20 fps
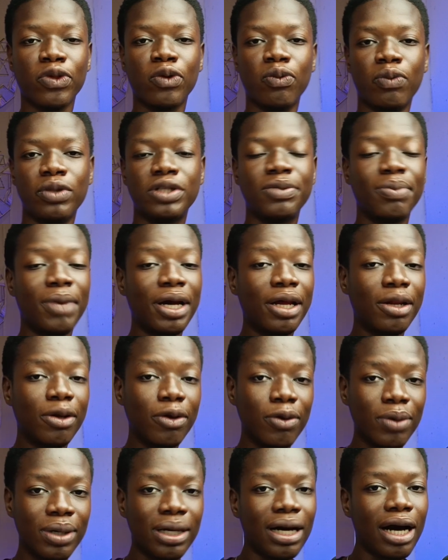with my
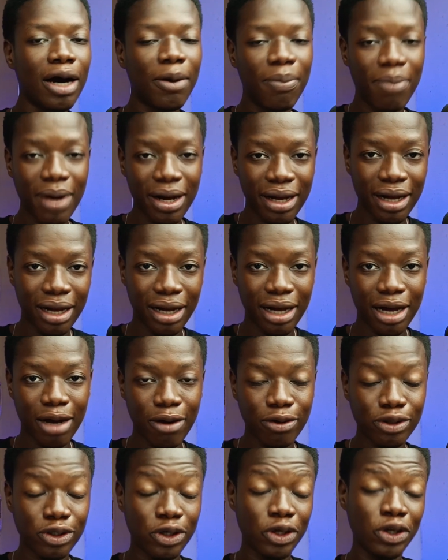local bank
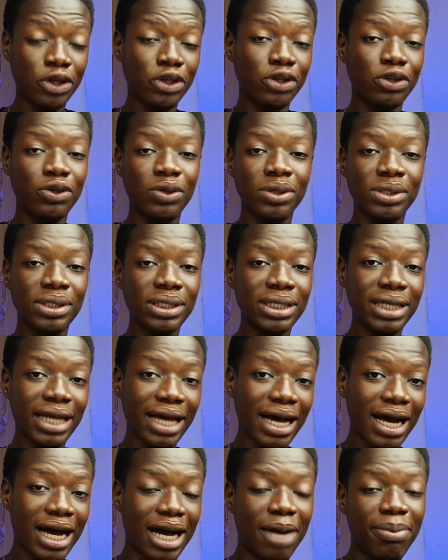account using
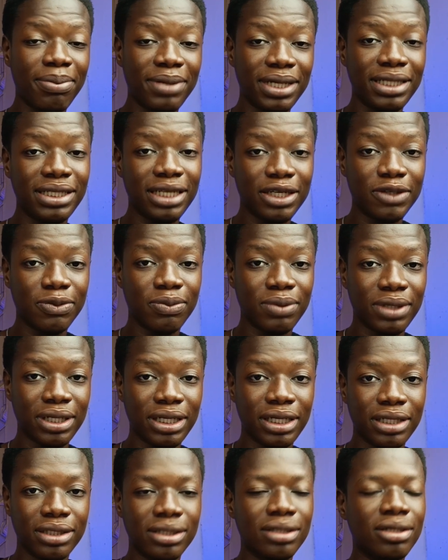the app they just
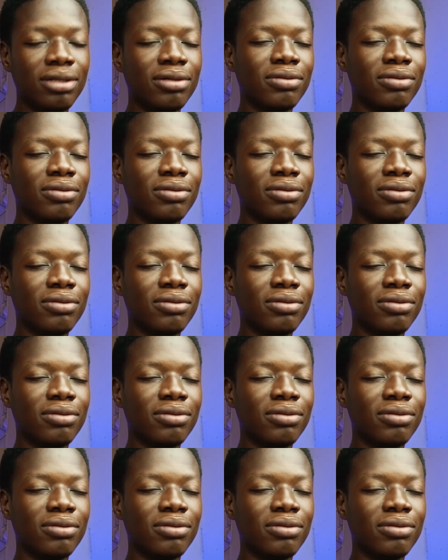released,